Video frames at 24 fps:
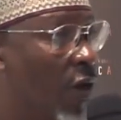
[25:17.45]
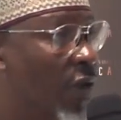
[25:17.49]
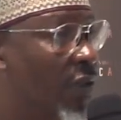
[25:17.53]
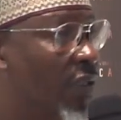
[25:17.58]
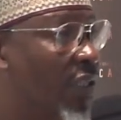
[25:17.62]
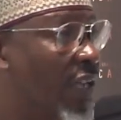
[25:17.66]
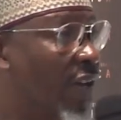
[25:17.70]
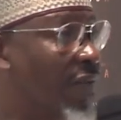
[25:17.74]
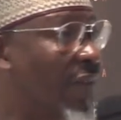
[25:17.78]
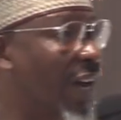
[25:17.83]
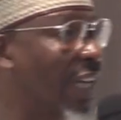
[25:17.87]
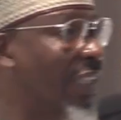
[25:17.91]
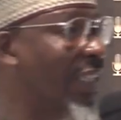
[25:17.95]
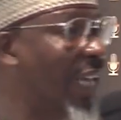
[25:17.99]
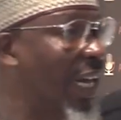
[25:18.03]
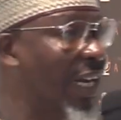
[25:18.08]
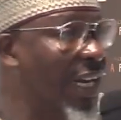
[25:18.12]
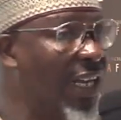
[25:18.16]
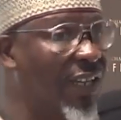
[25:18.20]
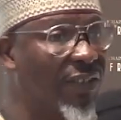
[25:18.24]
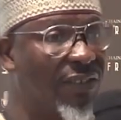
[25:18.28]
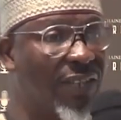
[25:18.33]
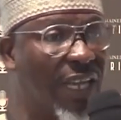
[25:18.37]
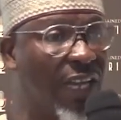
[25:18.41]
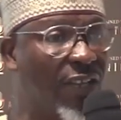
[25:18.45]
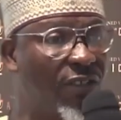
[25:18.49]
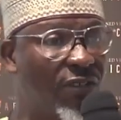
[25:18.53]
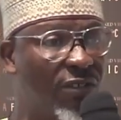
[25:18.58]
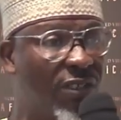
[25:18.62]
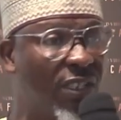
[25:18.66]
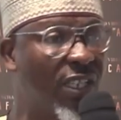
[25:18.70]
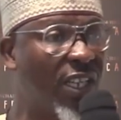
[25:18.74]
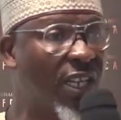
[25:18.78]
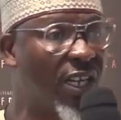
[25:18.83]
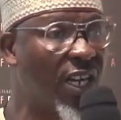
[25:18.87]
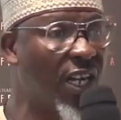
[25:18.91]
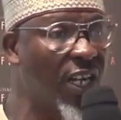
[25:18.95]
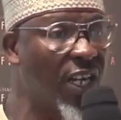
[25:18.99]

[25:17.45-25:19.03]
On several channels that you see